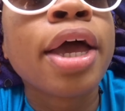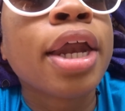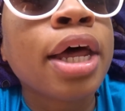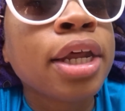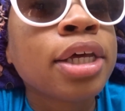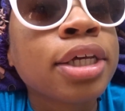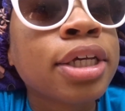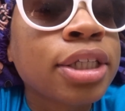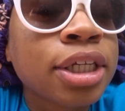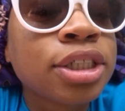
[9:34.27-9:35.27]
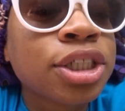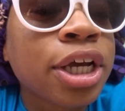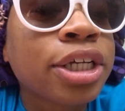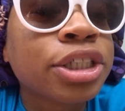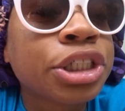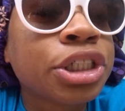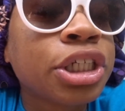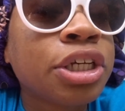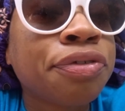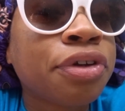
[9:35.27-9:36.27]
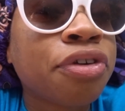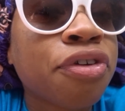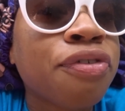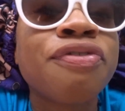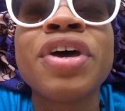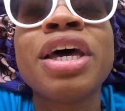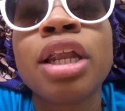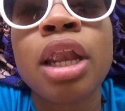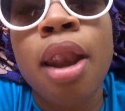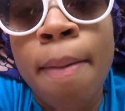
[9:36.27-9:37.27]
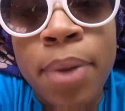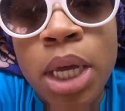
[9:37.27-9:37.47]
and I didn't get the chance to even film